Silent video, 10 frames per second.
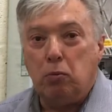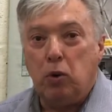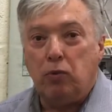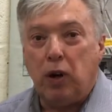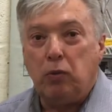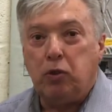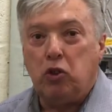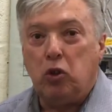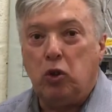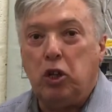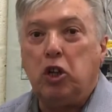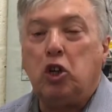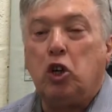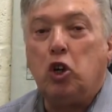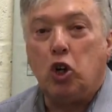move over to the
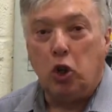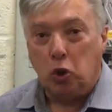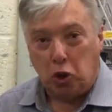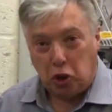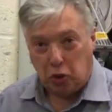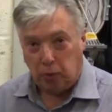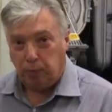conclusion.